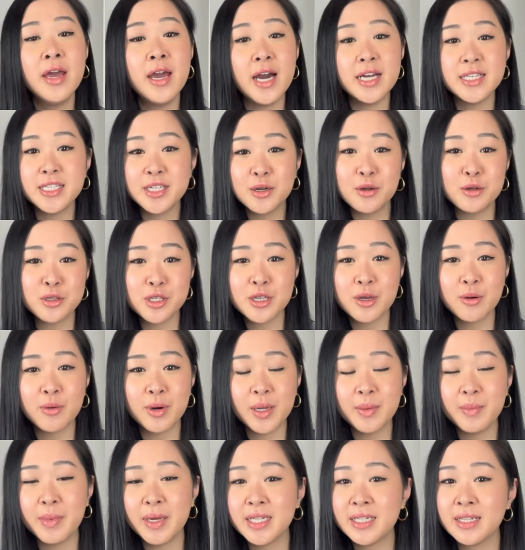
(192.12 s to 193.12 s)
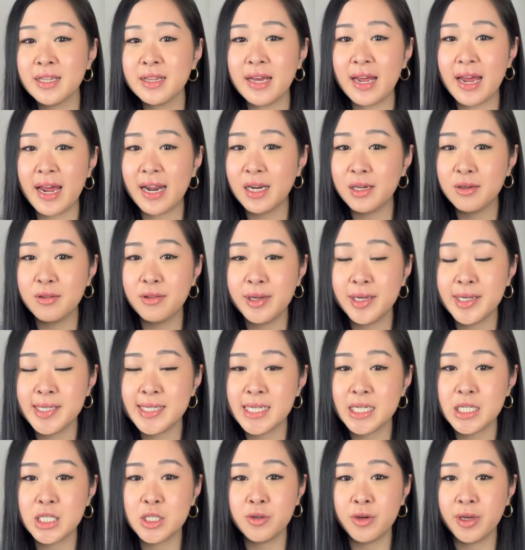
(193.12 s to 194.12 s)
I did also want to mention that Ana
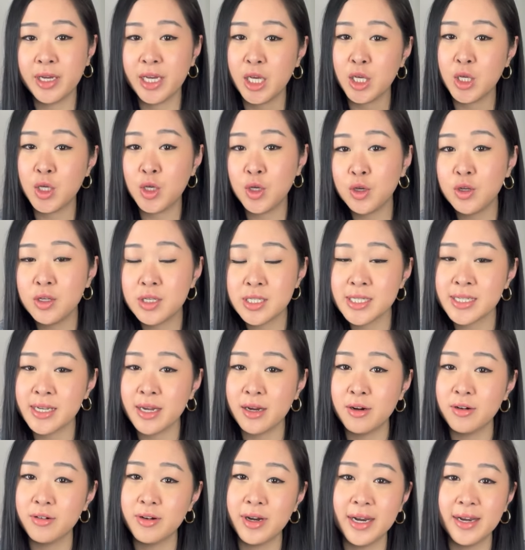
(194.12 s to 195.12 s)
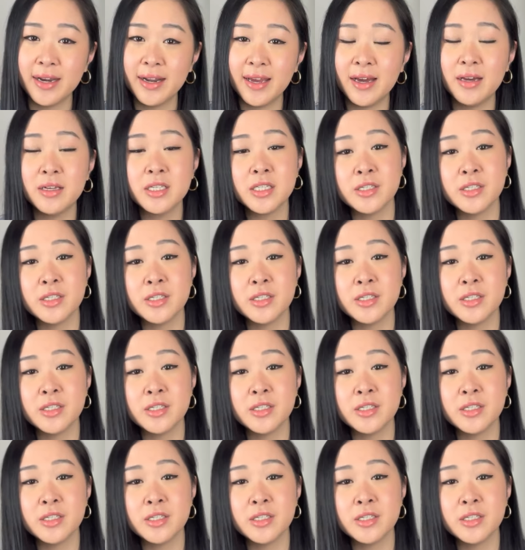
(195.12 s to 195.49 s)
Luisa are doing a huge sale right now.